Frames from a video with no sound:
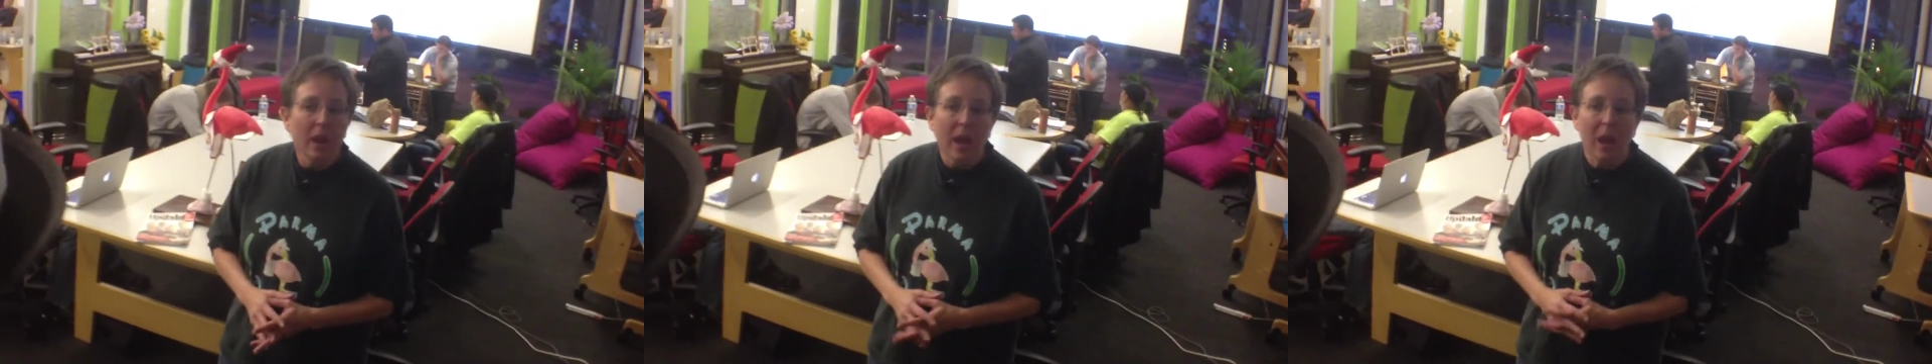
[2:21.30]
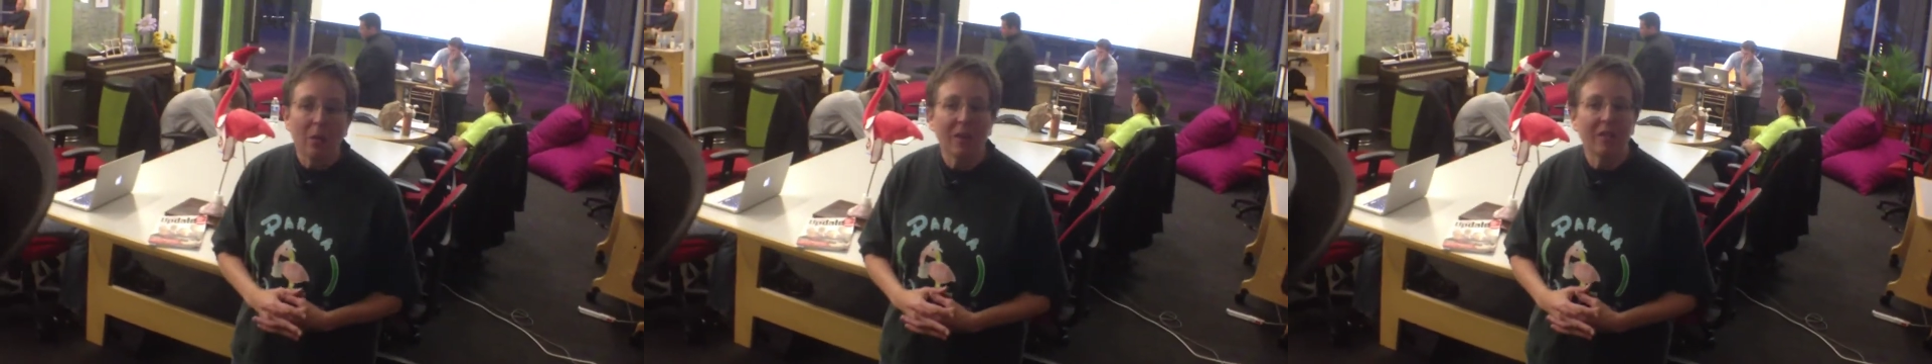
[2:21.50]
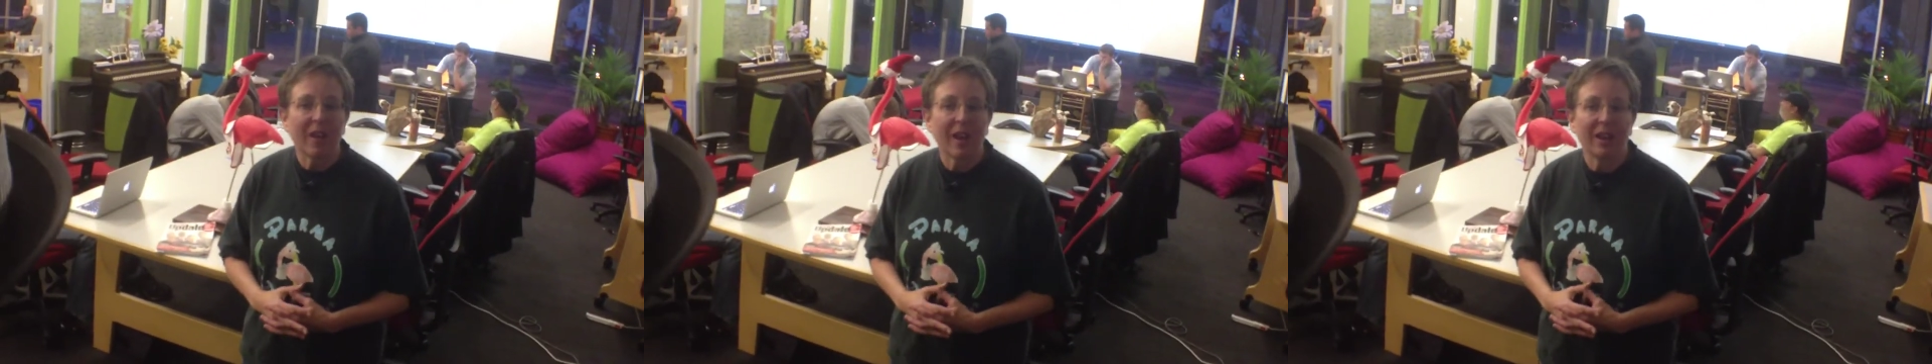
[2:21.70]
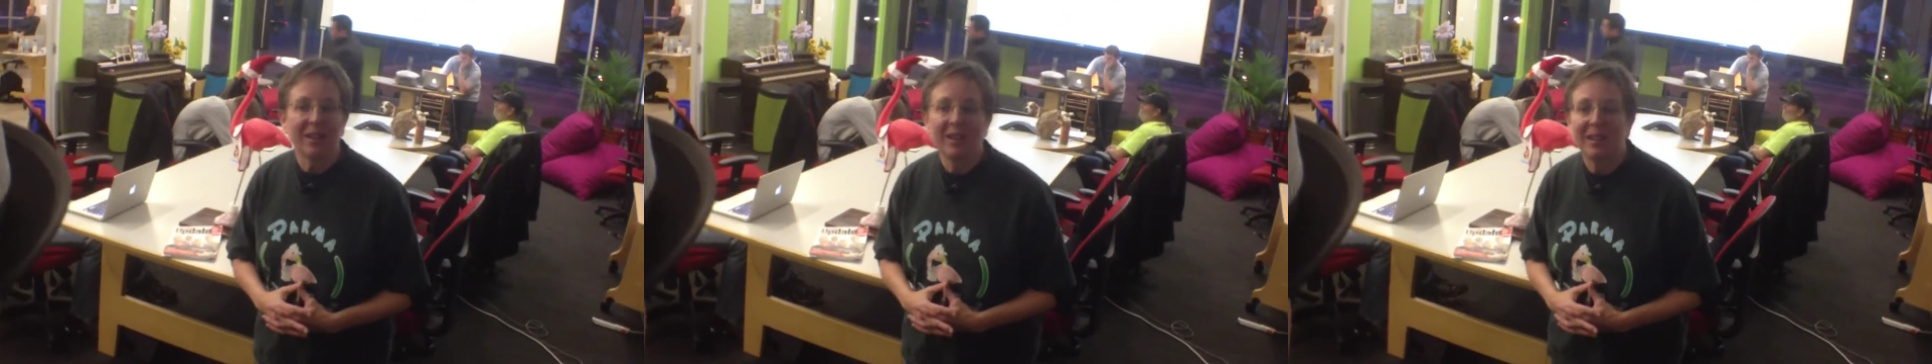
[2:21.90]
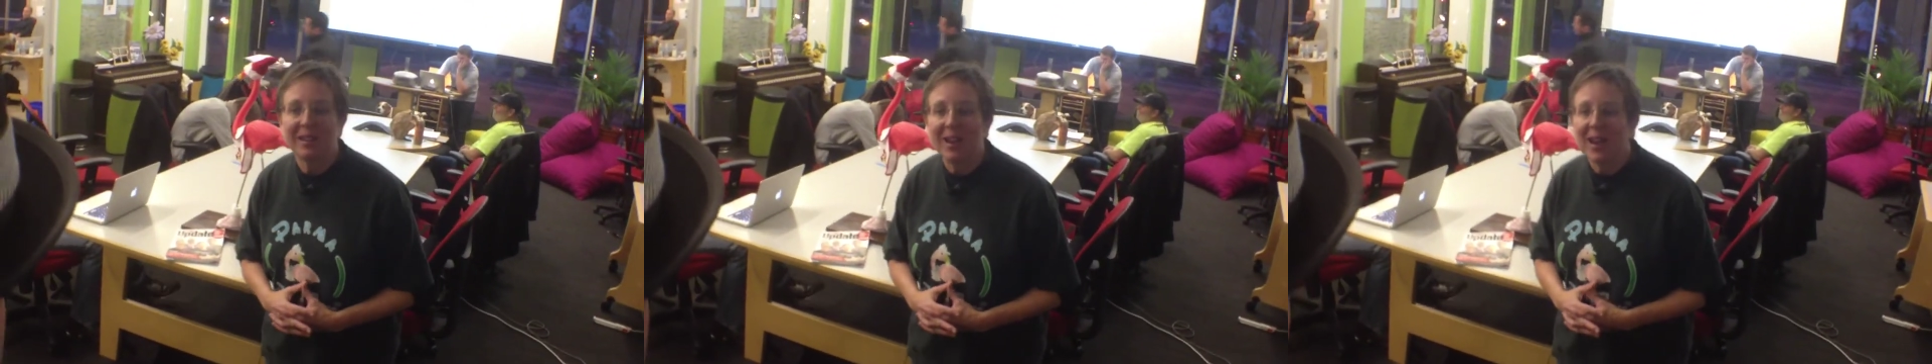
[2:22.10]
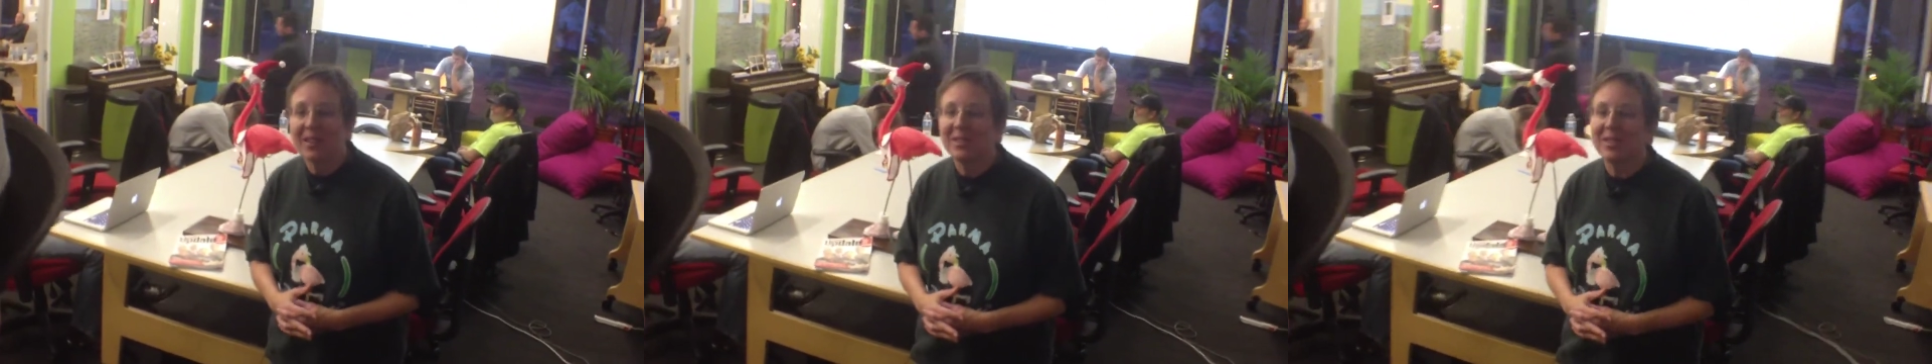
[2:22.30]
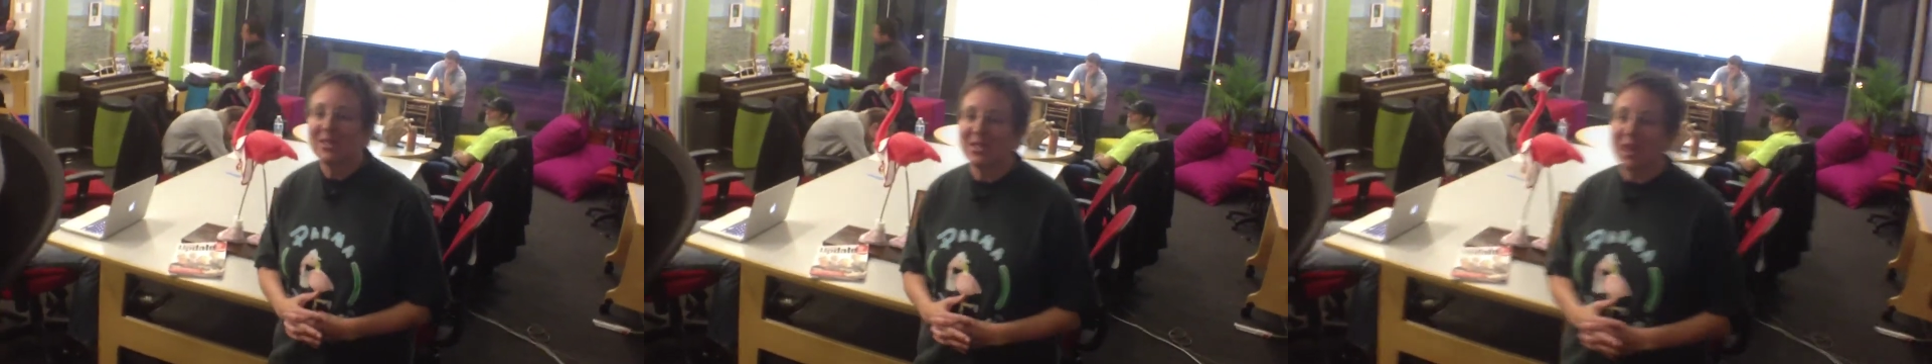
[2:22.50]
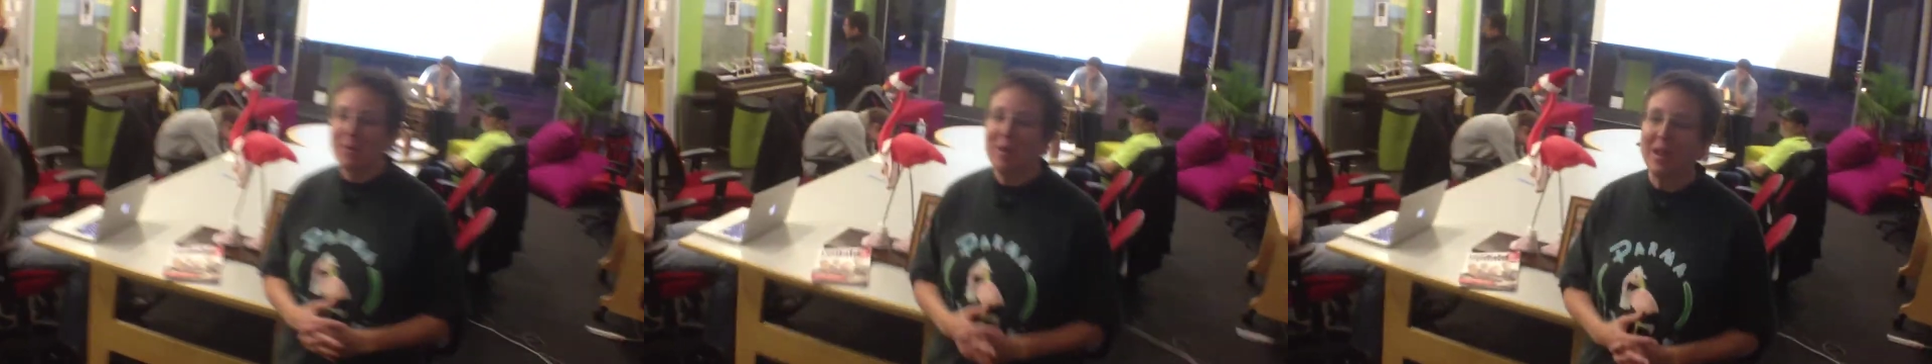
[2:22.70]
And we've got a neat
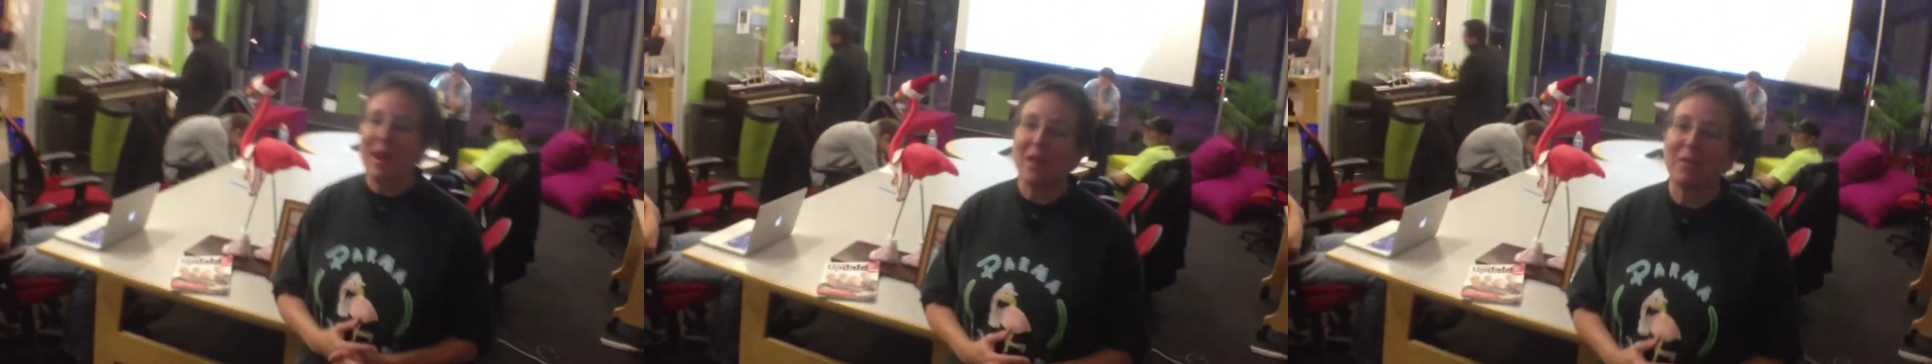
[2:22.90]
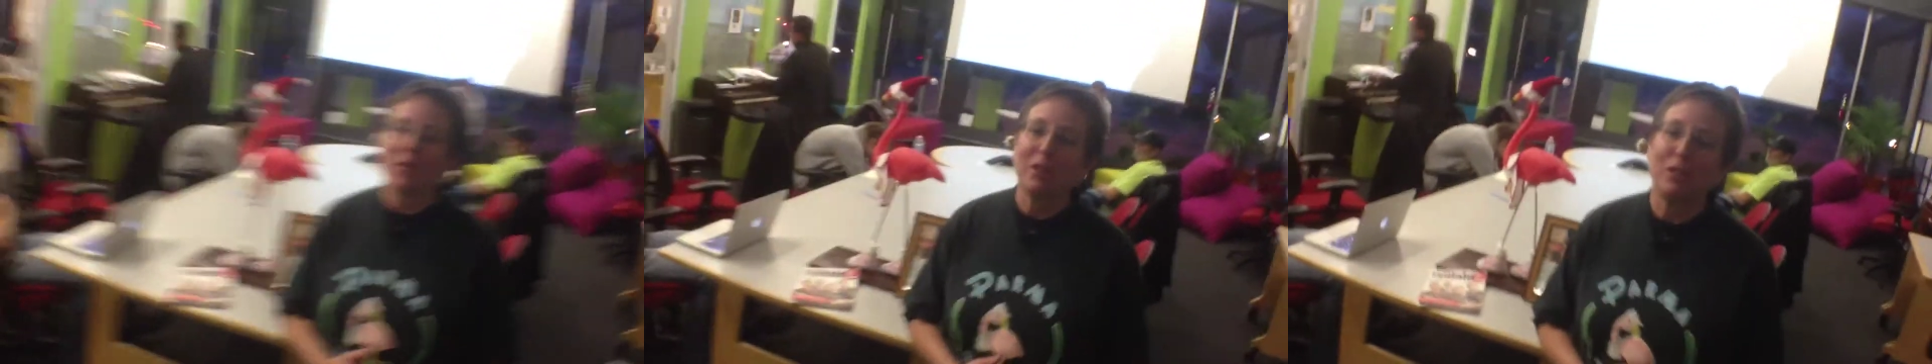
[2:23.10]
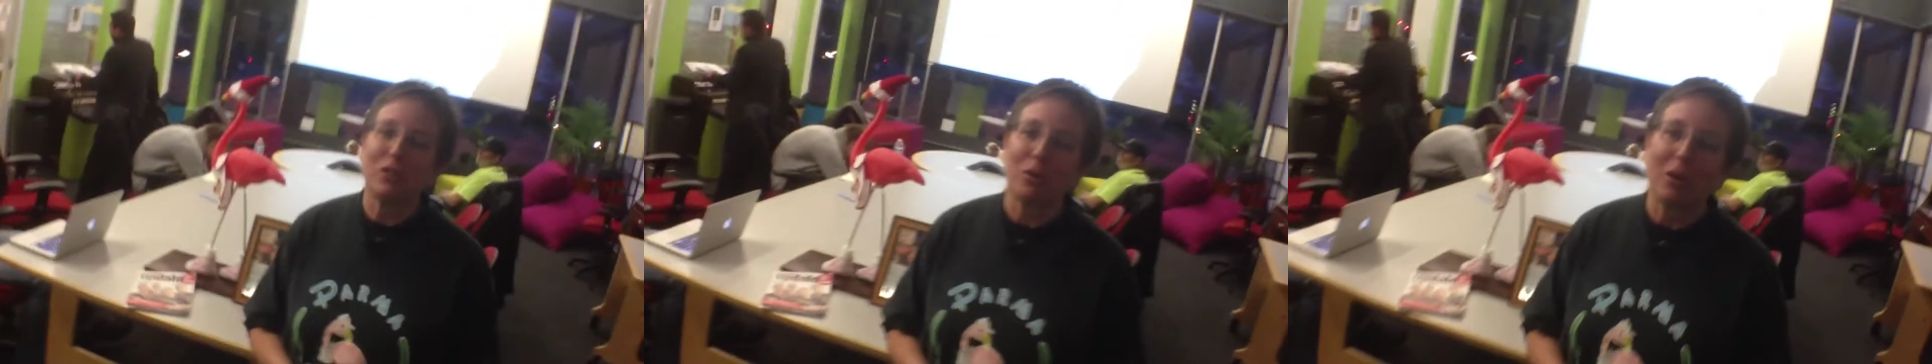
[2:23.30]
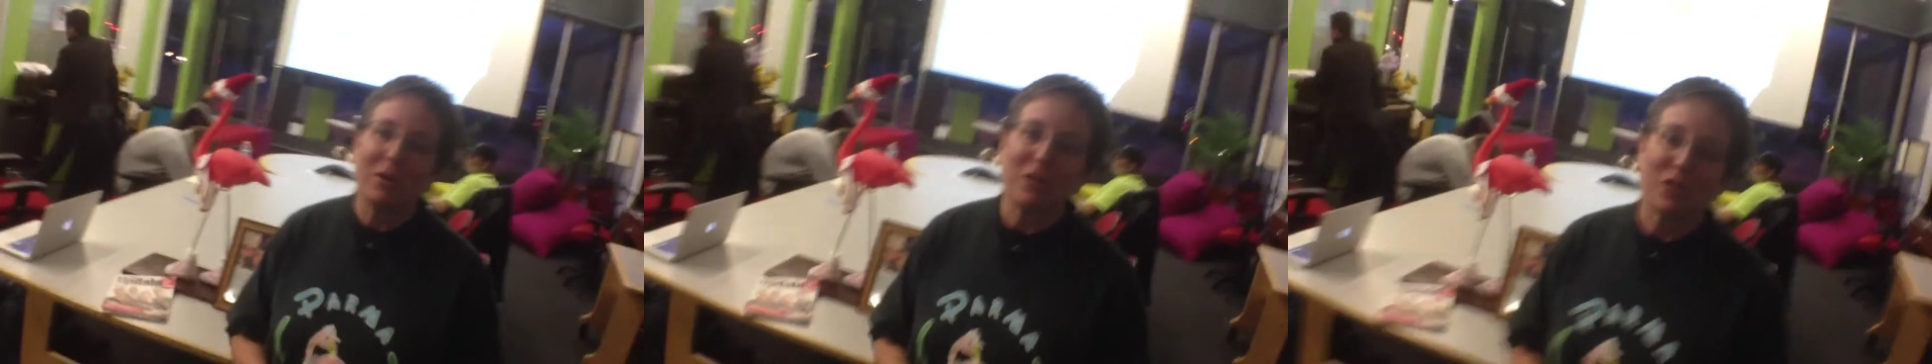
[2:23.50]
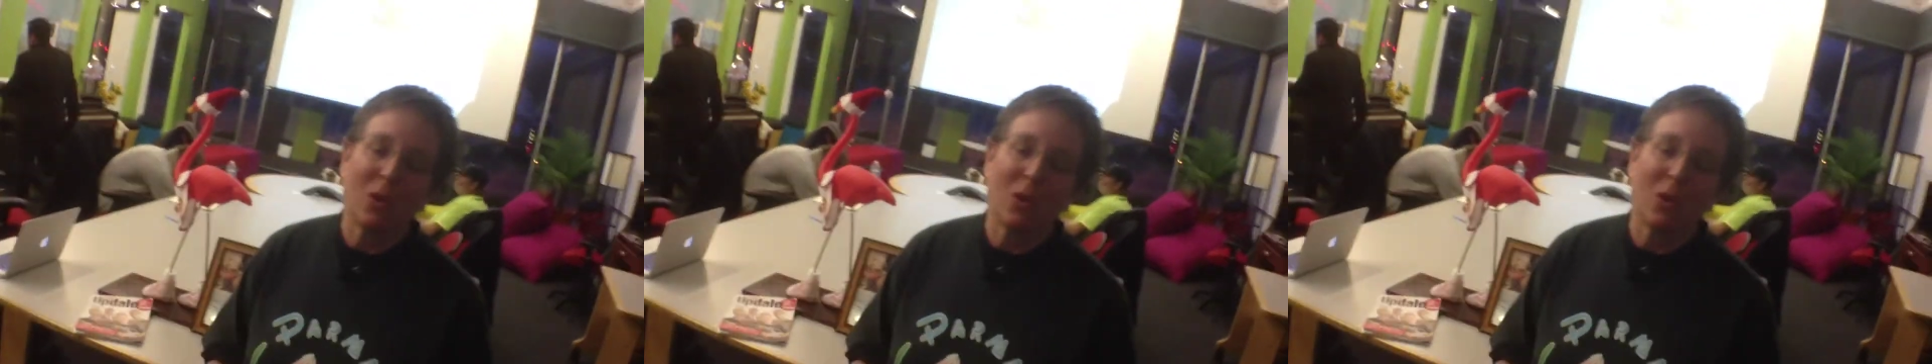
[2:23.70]
contest coming out very shortly,